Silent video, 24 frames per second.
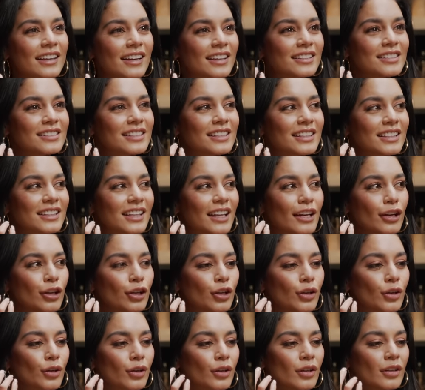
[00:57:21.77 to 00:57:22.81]
yes can
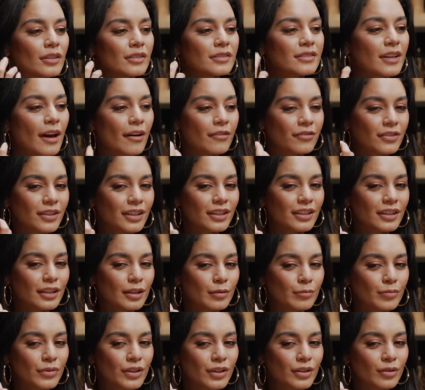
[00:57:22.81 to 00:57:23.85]
like
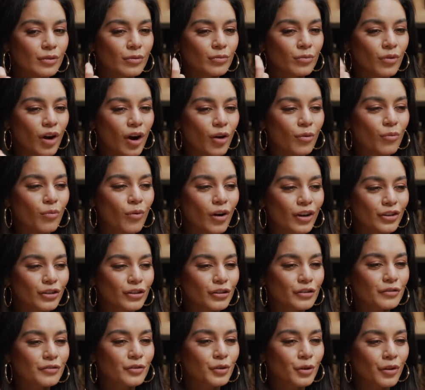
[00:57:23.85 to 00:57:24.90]
definitely be a
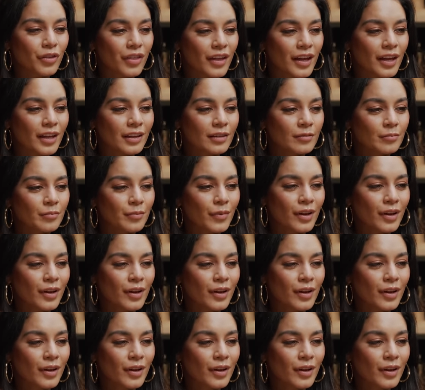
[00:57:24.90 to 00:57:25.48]
wonderful thing,